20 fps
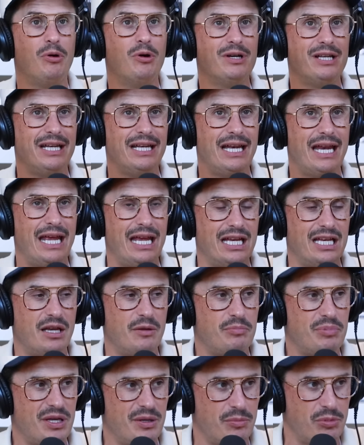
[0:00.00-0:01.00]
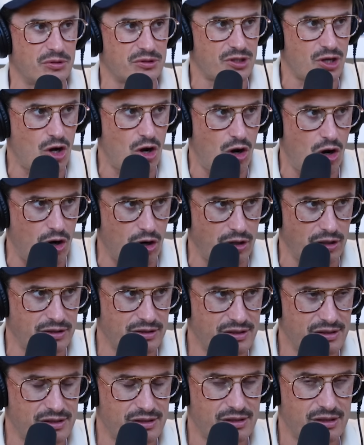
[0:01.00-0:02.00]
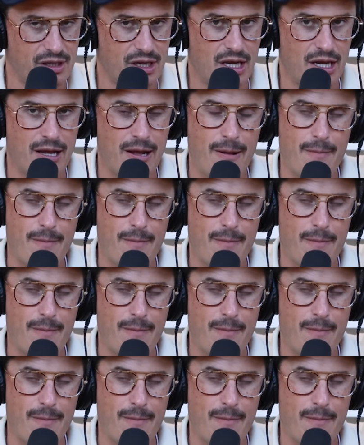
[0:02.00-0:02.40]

putting it into people's hearts. Mm.